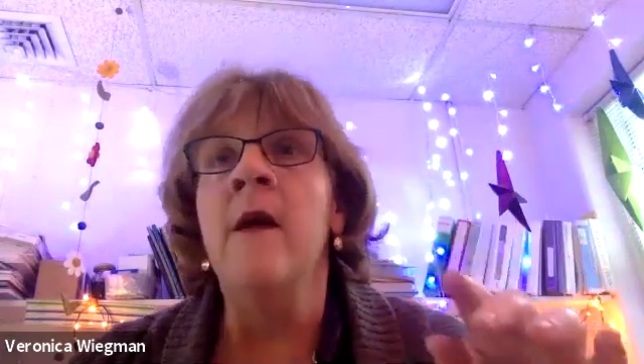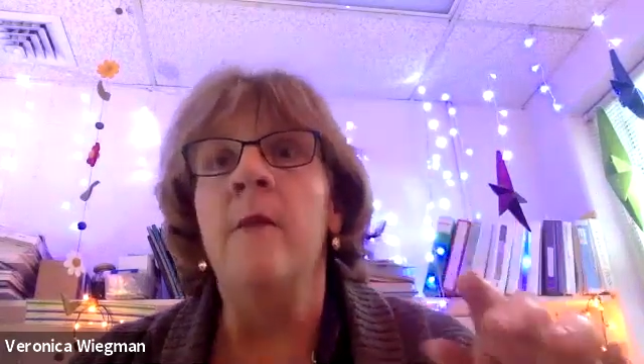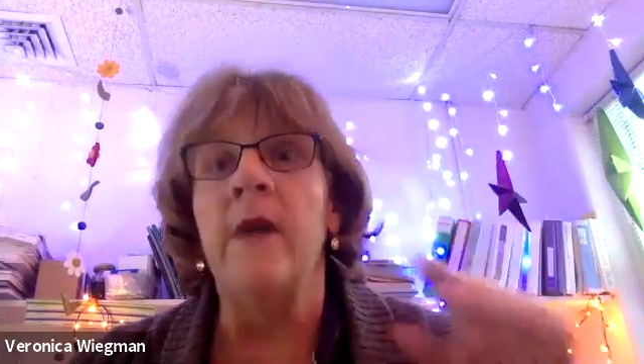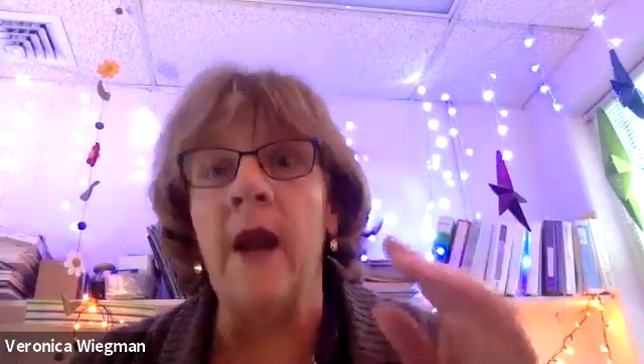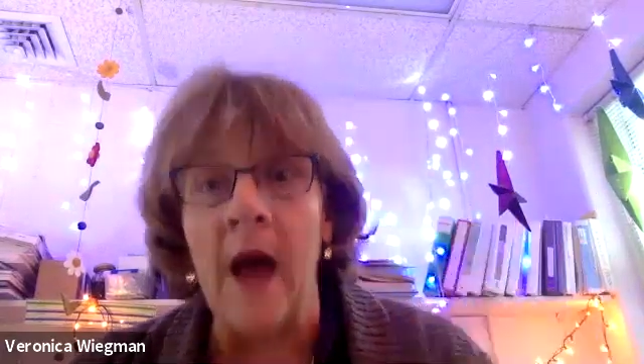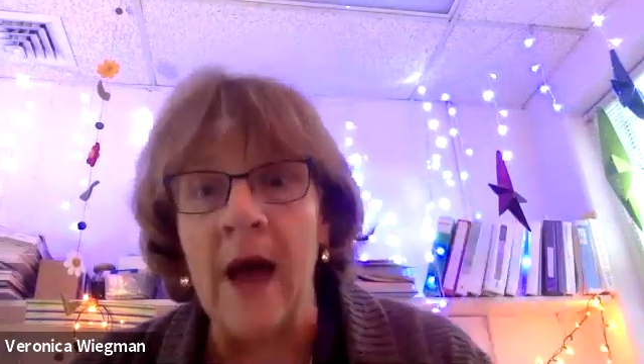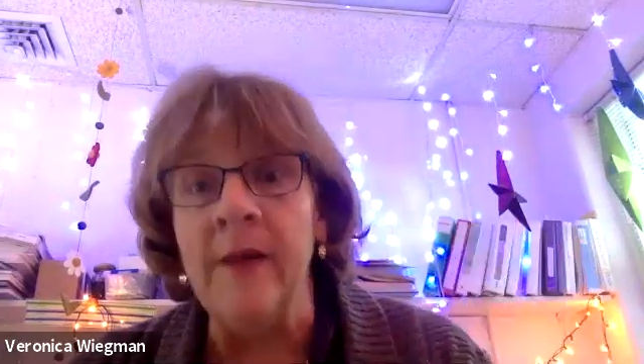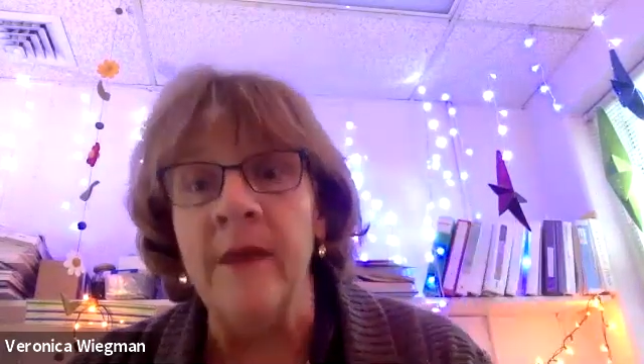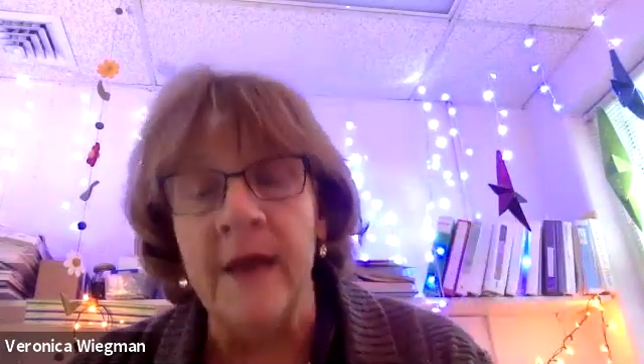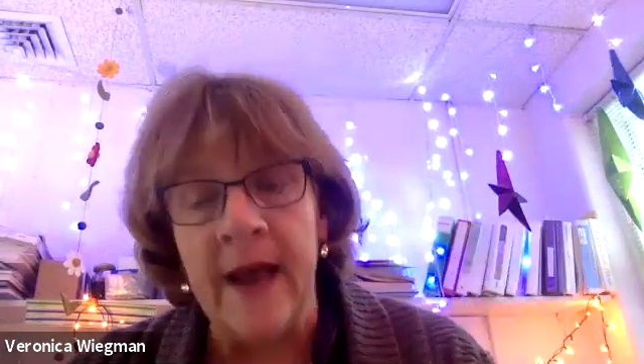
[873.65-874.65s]
but
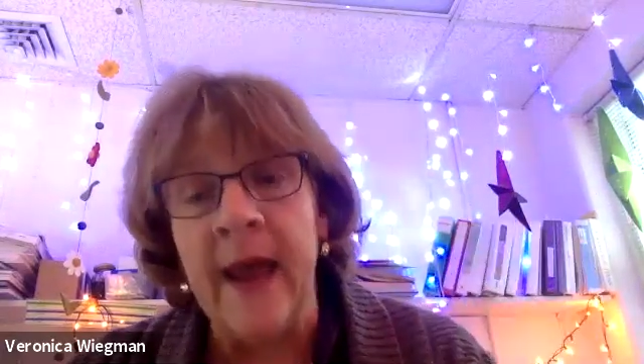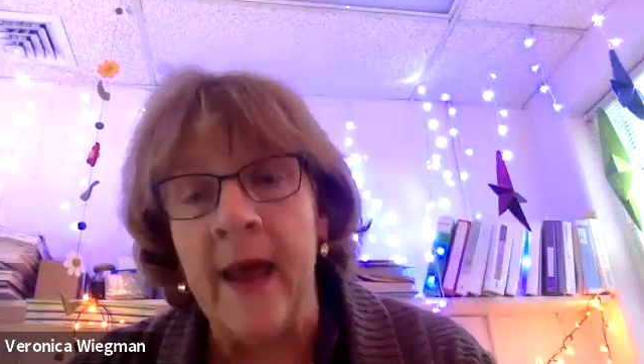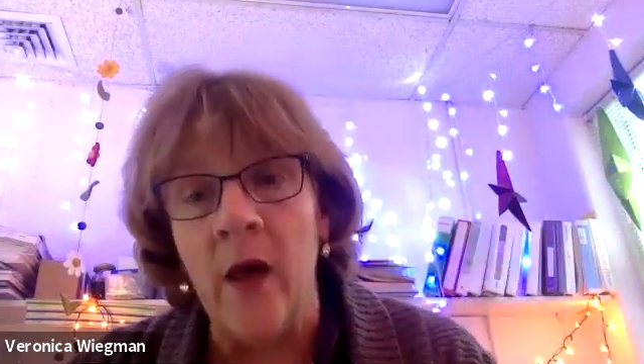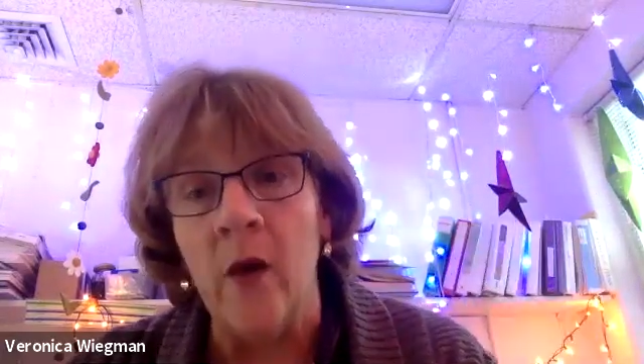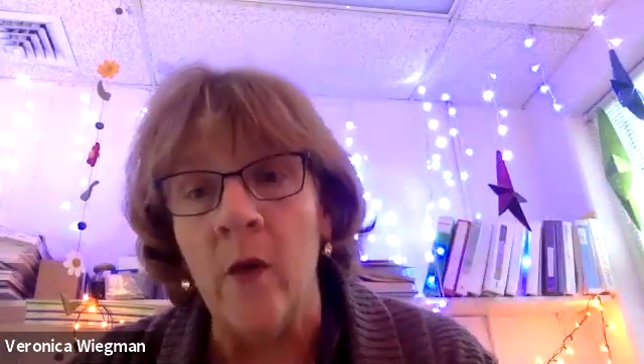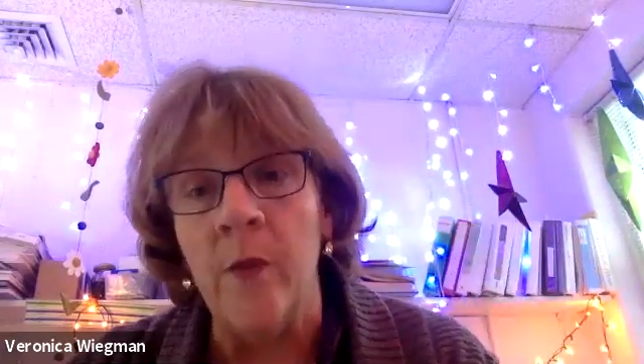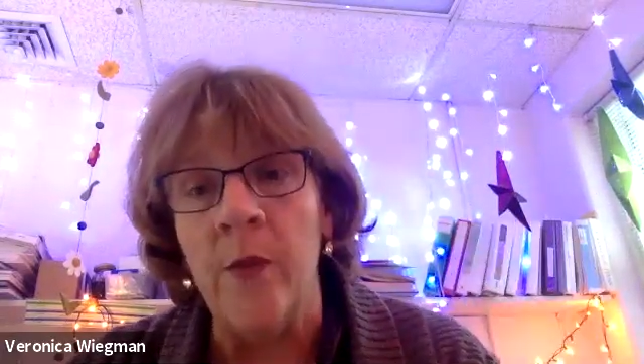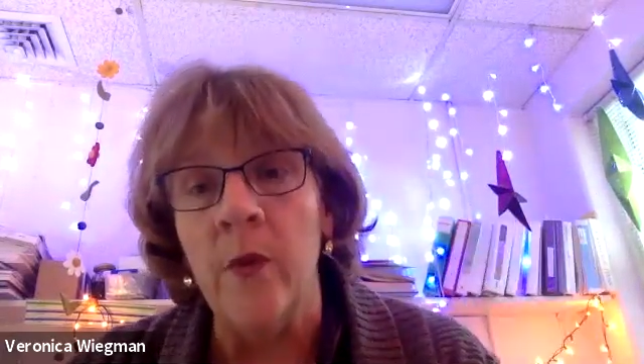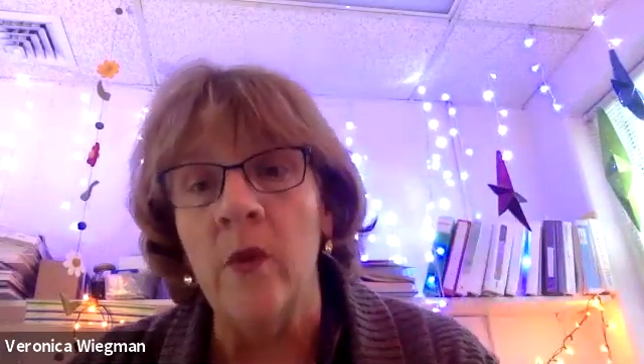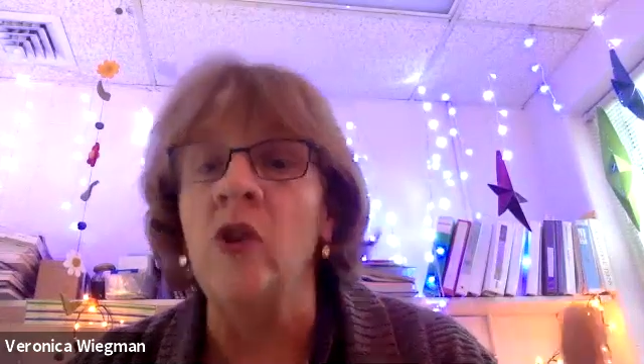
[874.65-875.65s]
I'm going to help
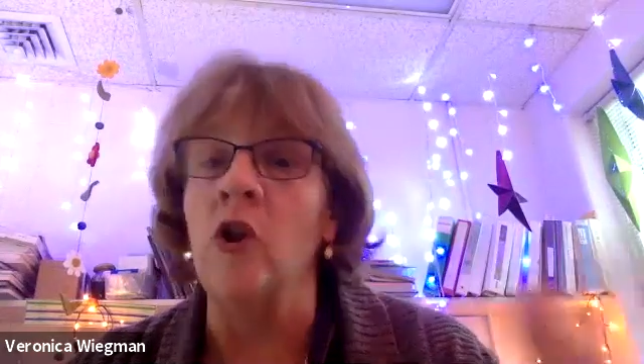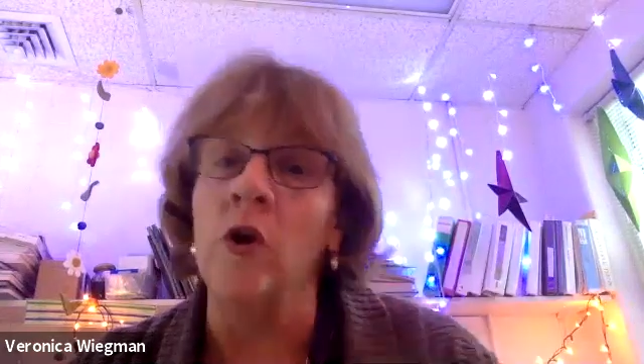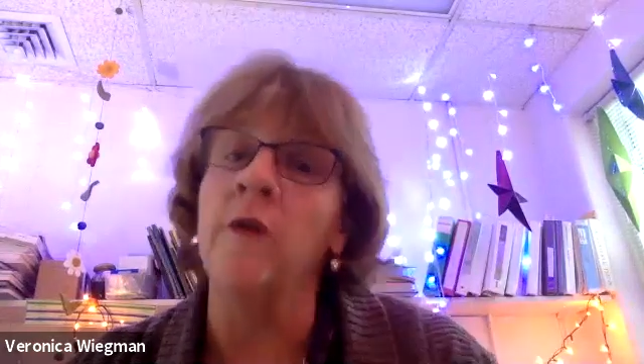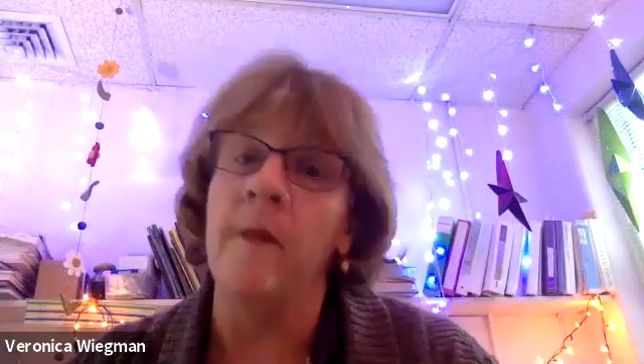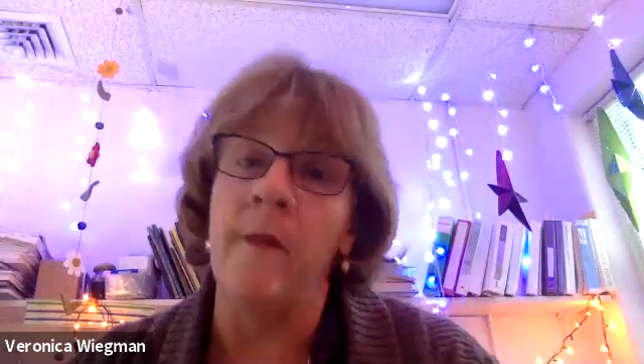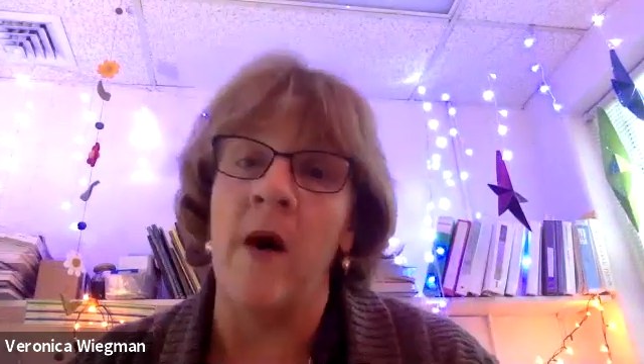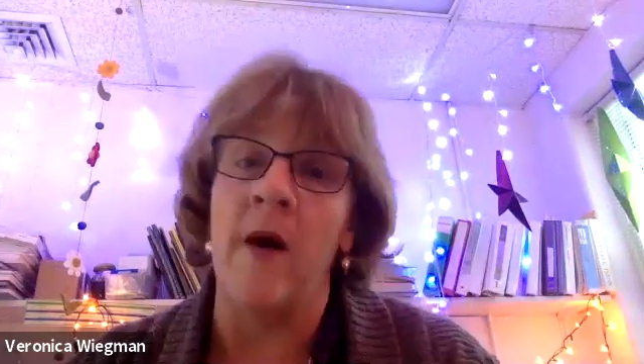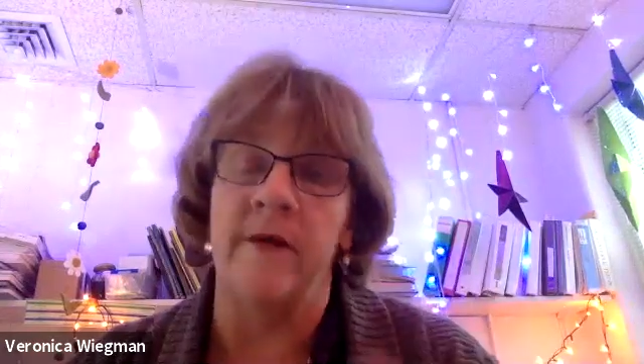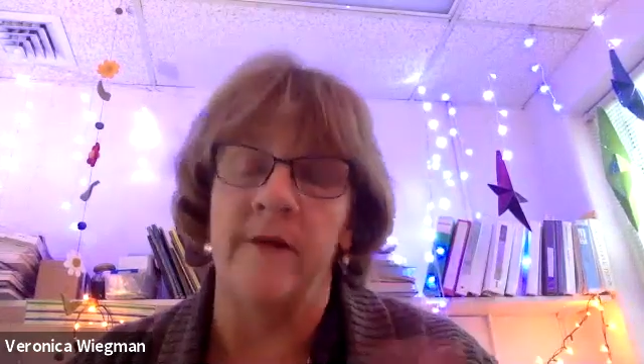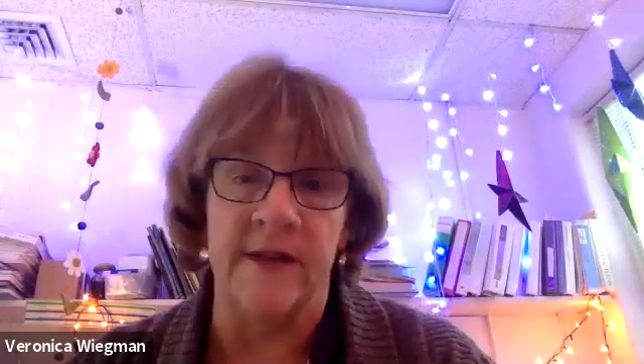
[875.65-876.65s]
learn the
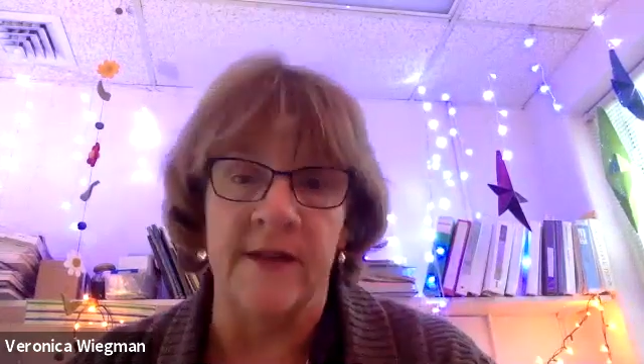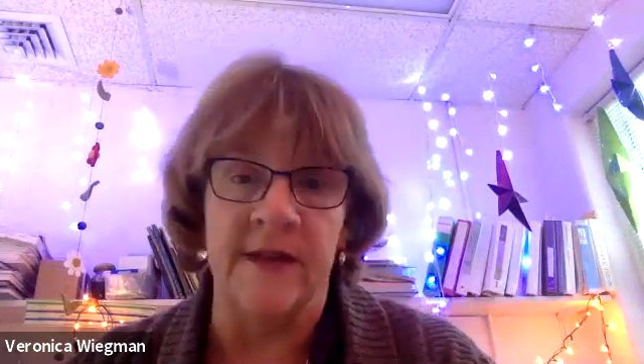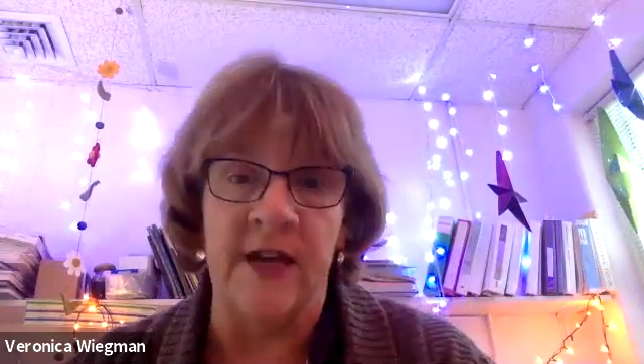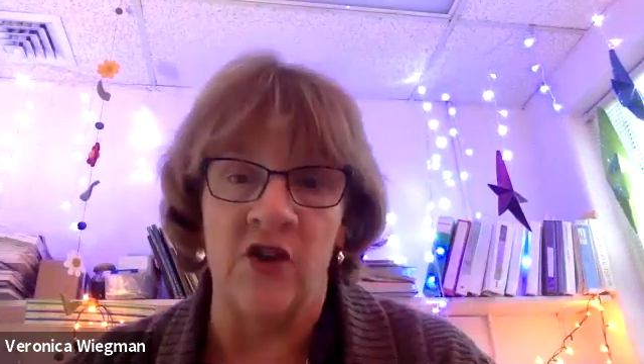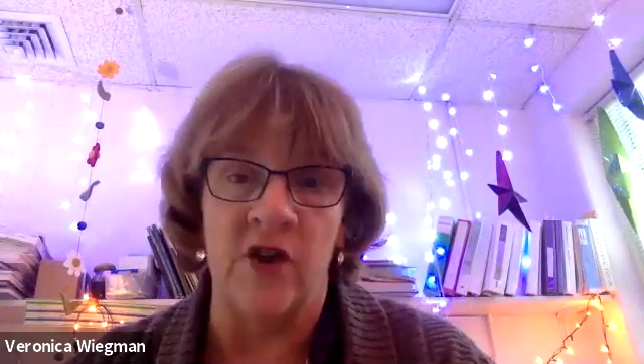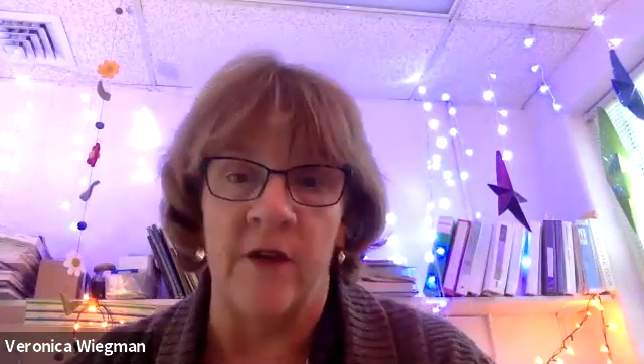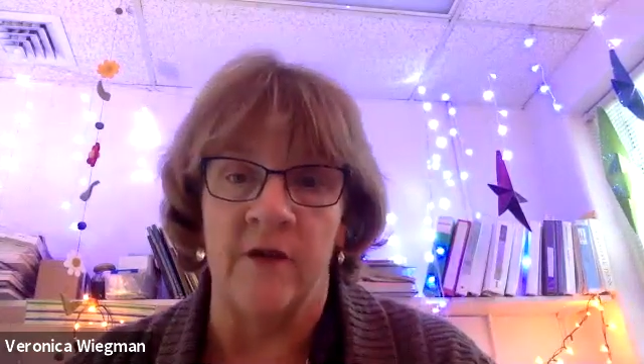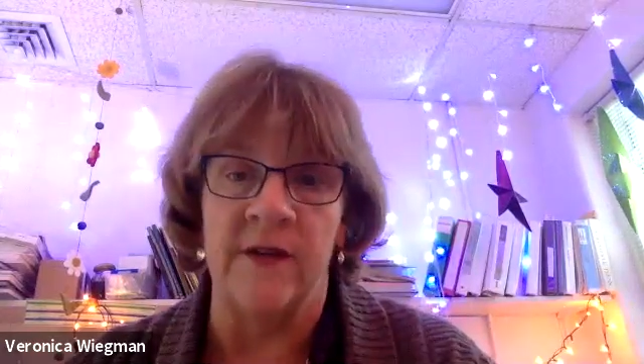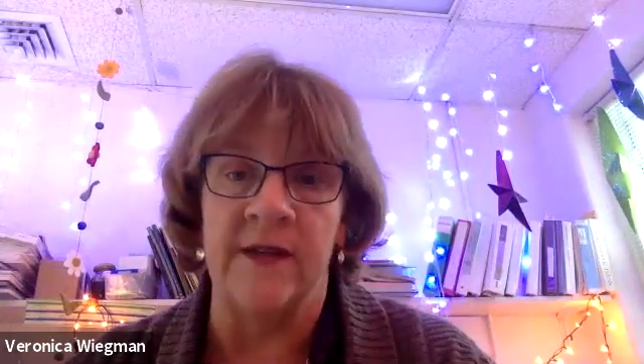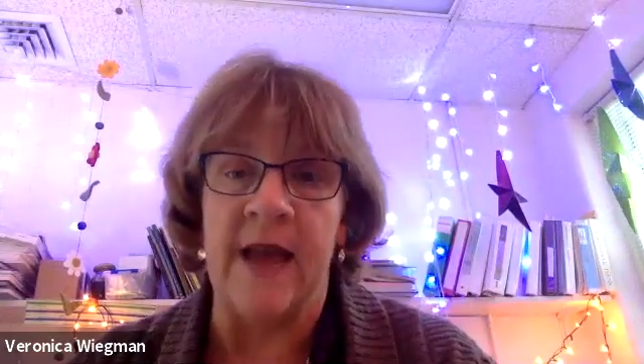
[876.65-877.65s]
model to teach other
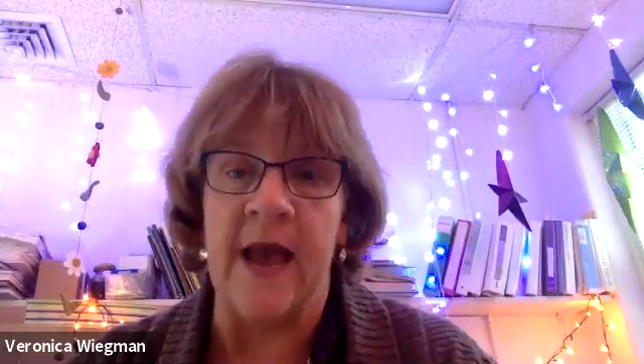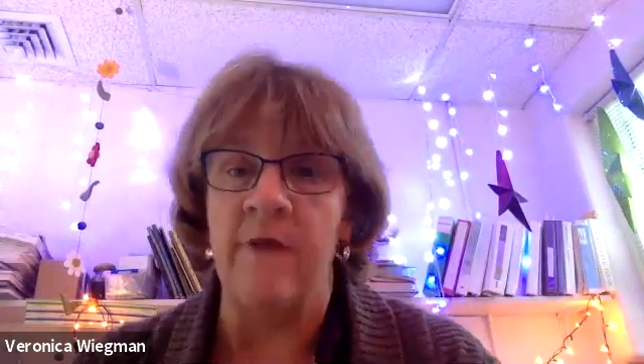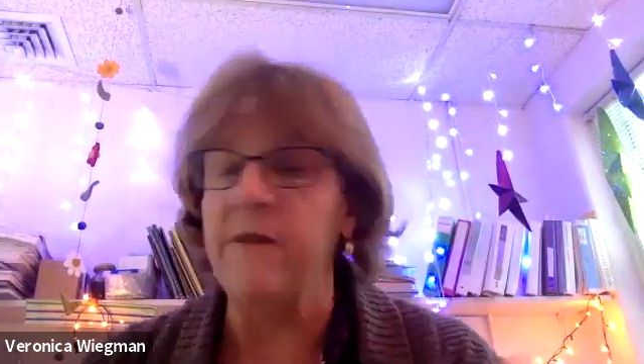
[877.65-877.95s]
staff